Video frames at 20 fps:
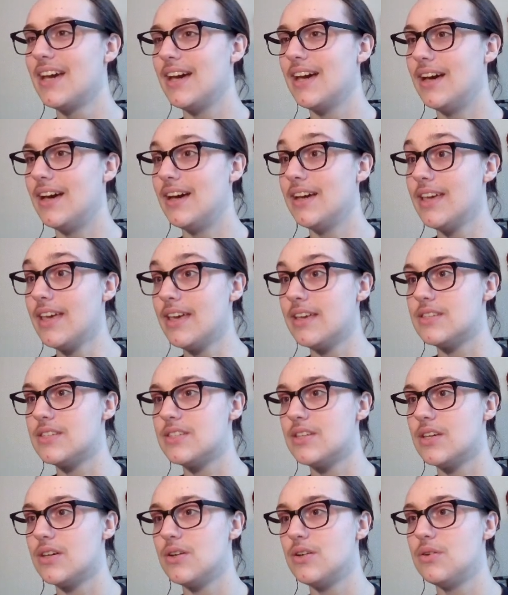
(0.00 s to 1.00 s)
Yeah,
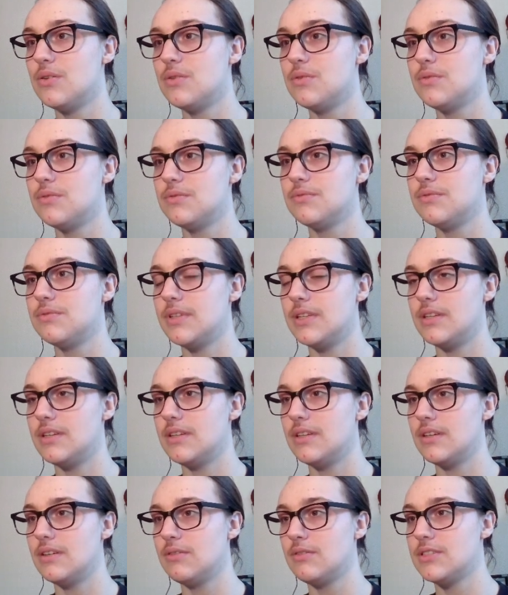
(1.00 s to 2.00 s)
so
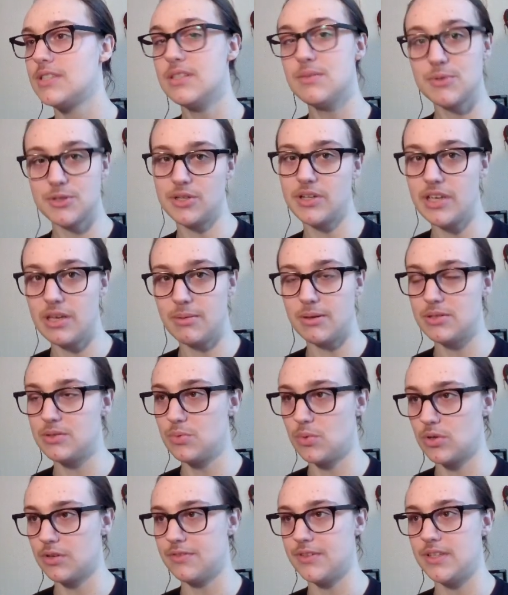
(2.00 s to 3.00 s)
since we're talking about
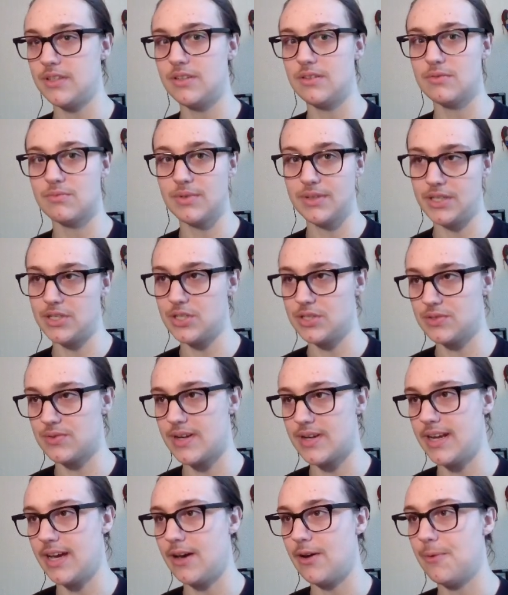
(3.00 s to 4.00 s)
dwarven religions
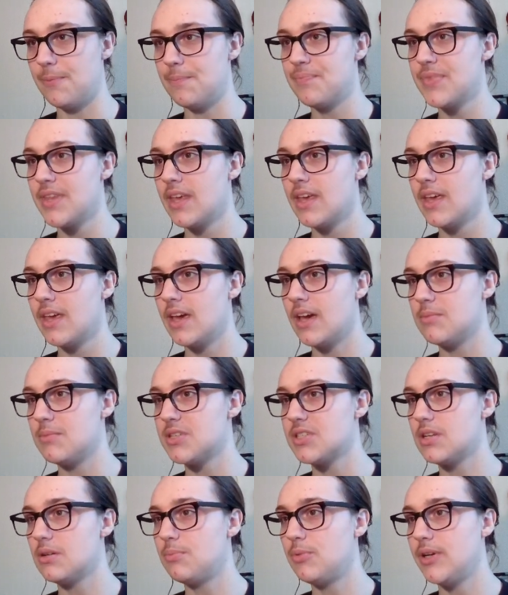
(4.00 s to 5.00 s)
right now, I'm just
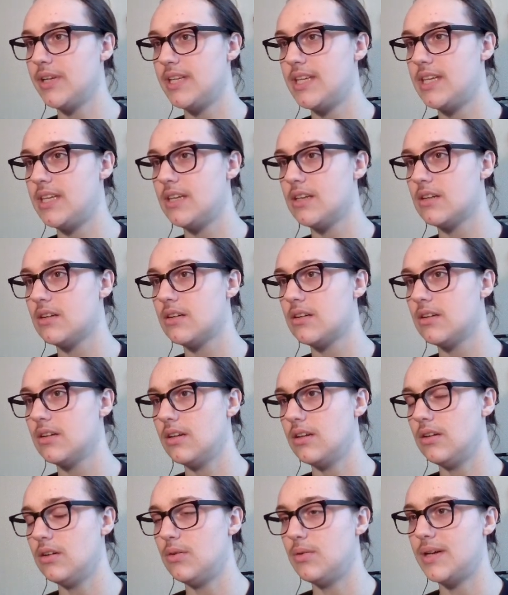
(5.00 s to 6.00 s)
gonna point here.
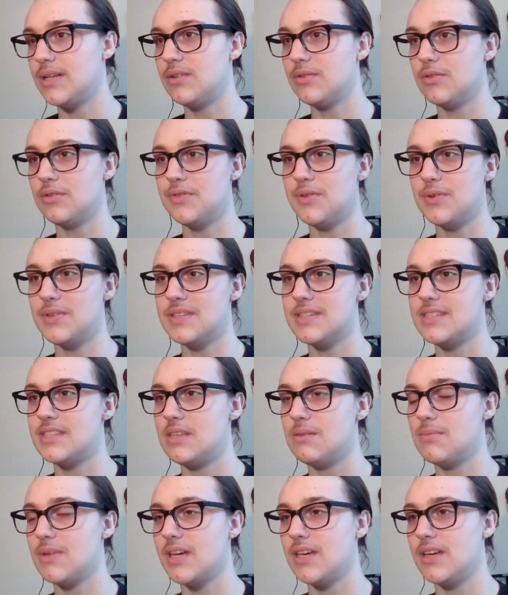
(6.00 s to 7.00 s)
Oh, I don't know if you can
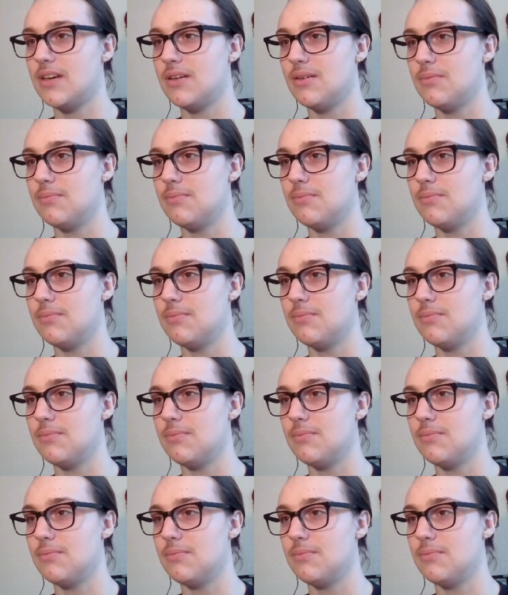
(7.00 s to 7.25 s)
see my